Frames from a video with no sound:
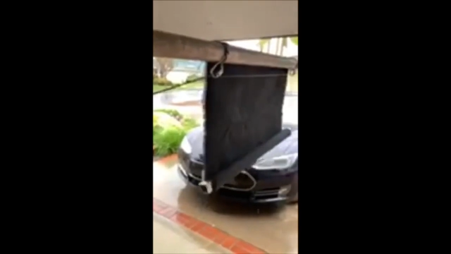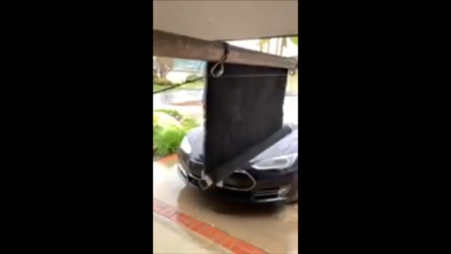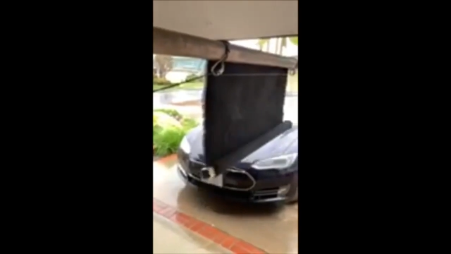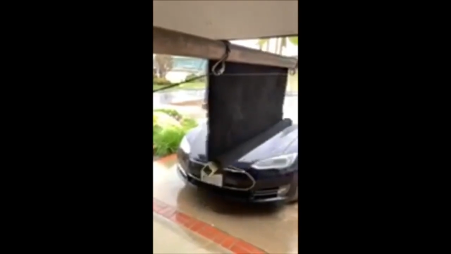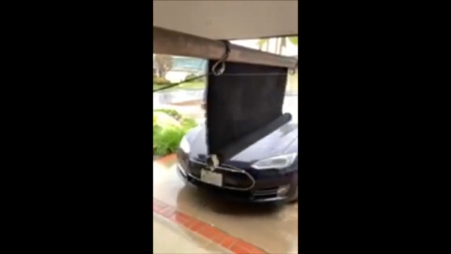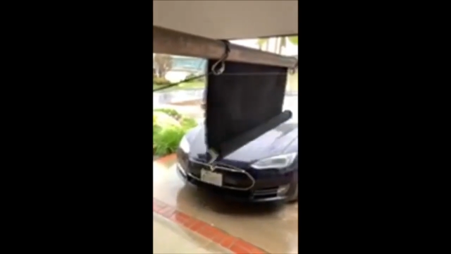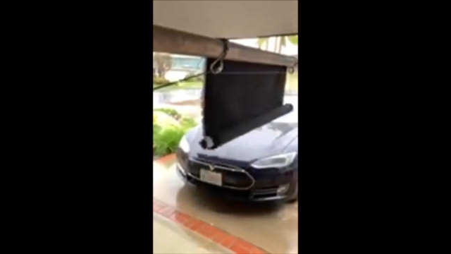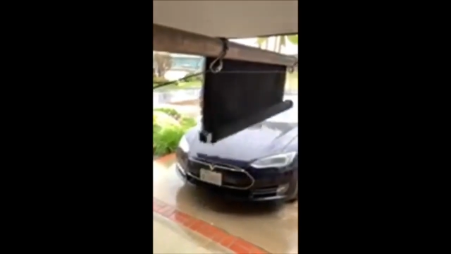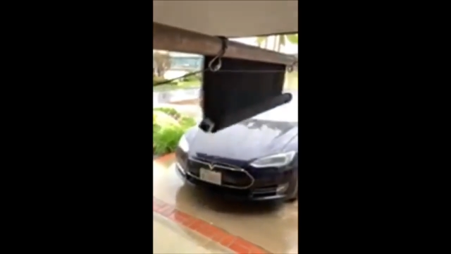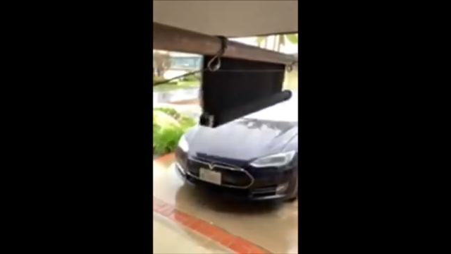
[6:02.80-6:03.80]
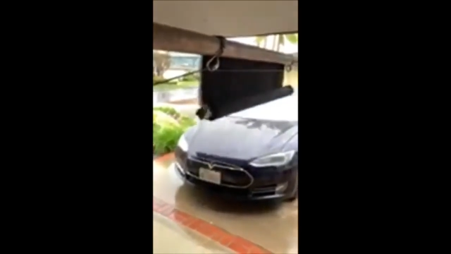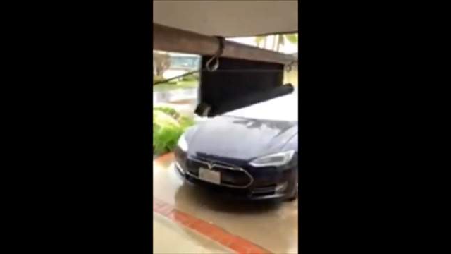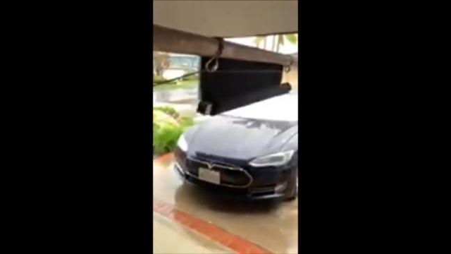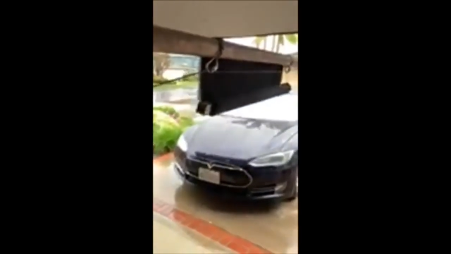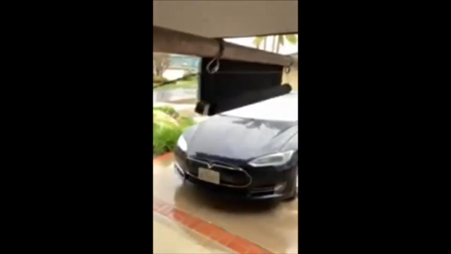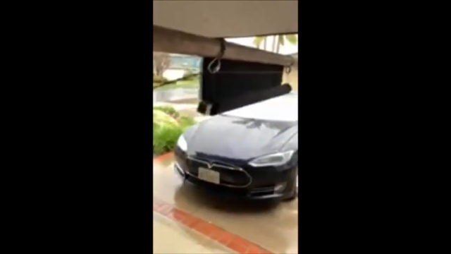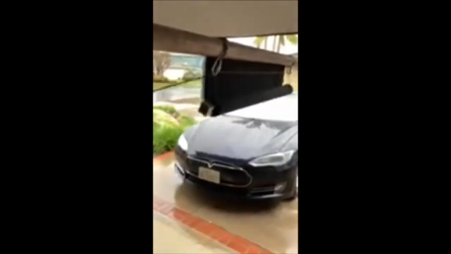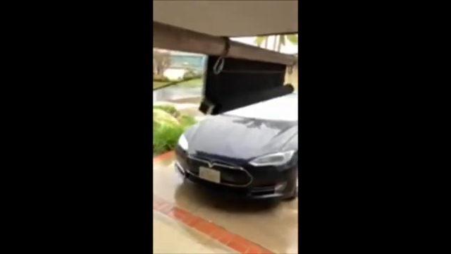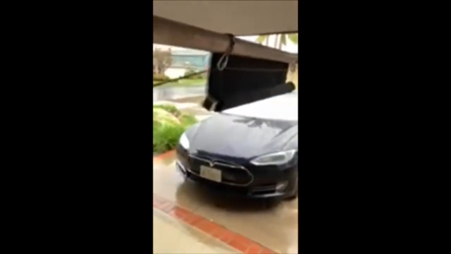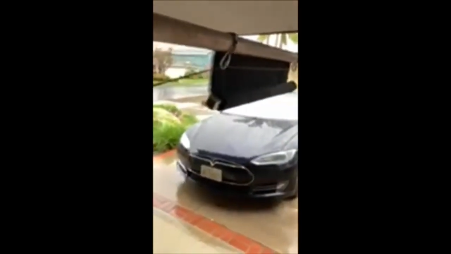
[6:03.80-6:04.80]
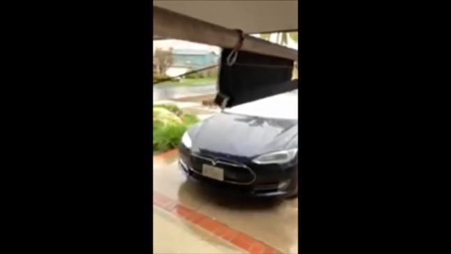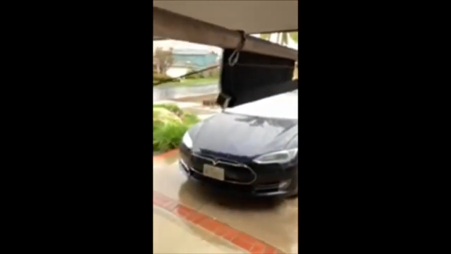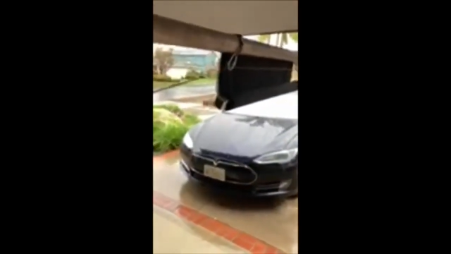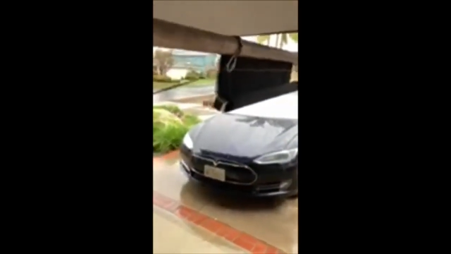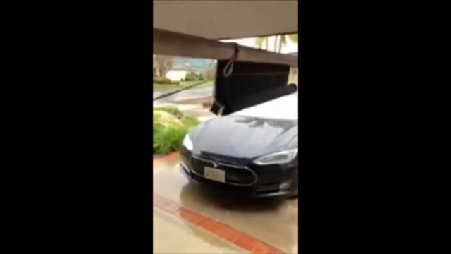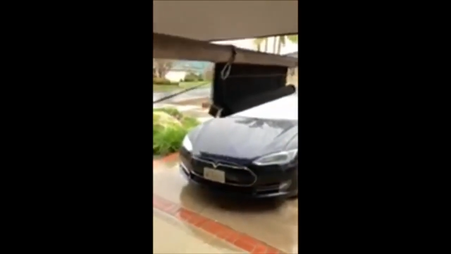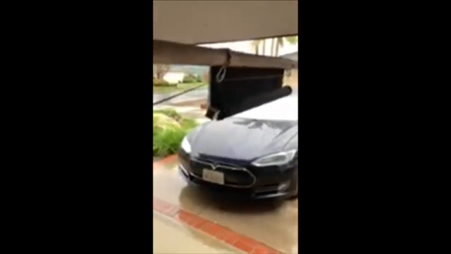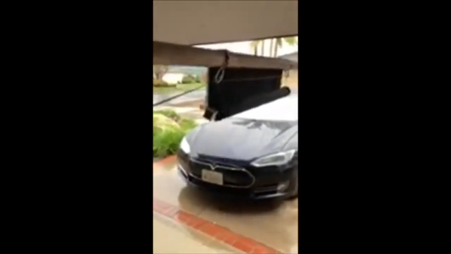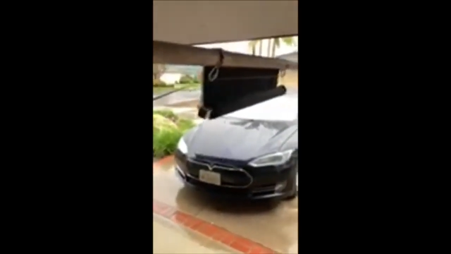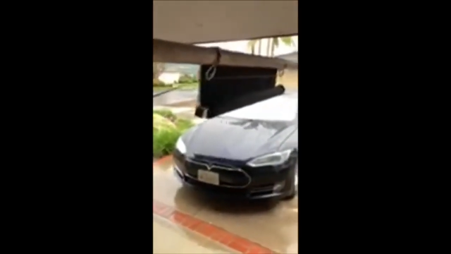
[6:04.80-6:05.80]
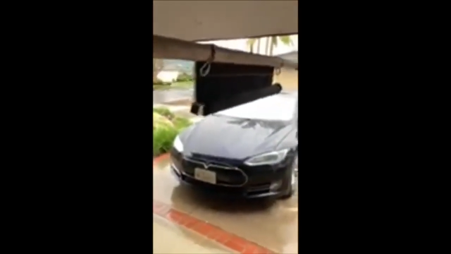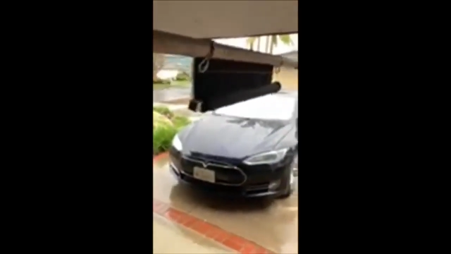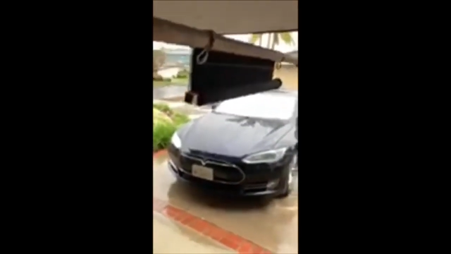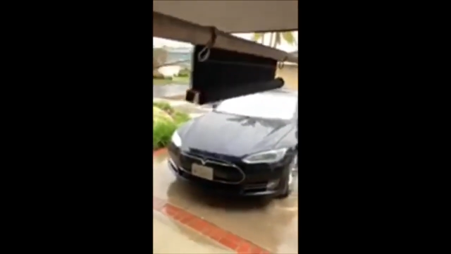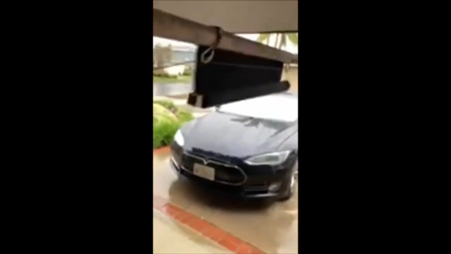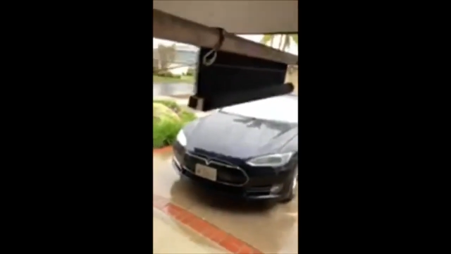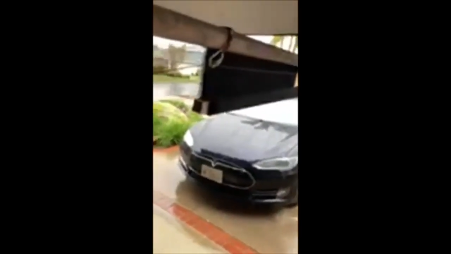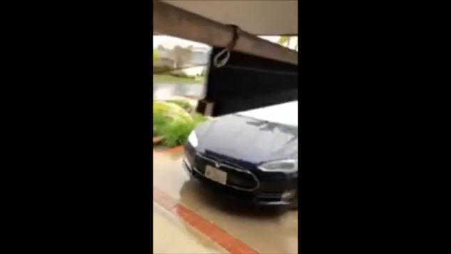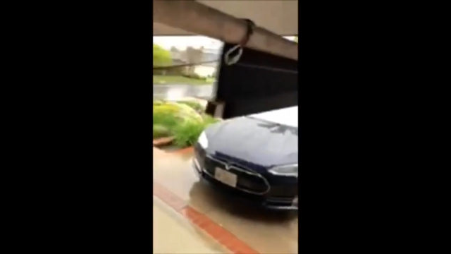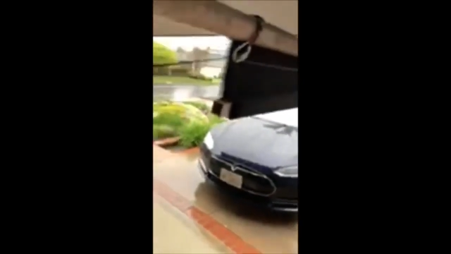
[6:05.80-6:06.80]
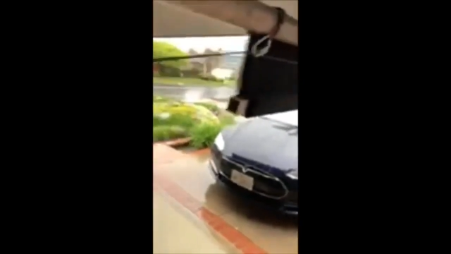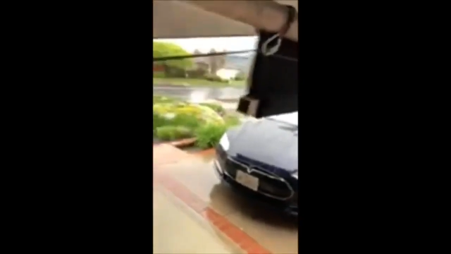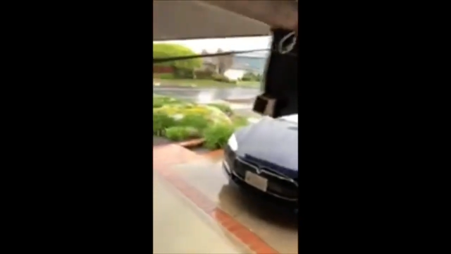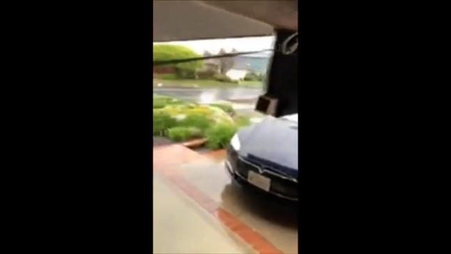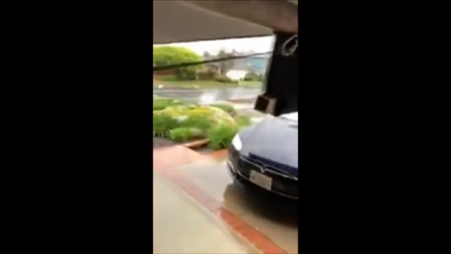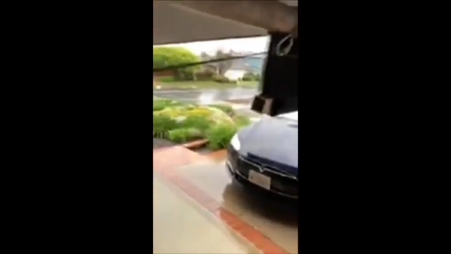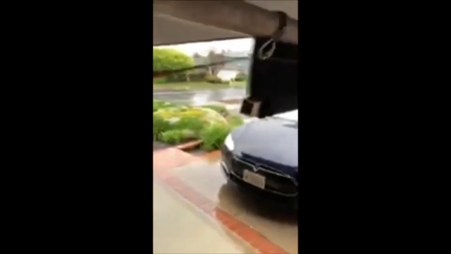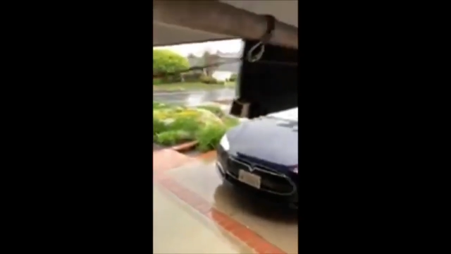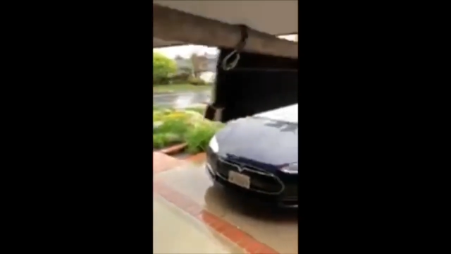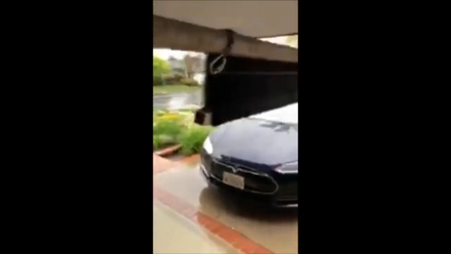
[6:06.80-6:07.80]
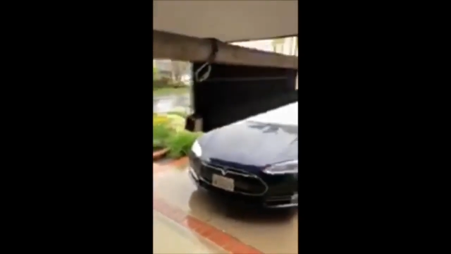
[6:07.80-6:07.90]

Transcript: (no speaker visible)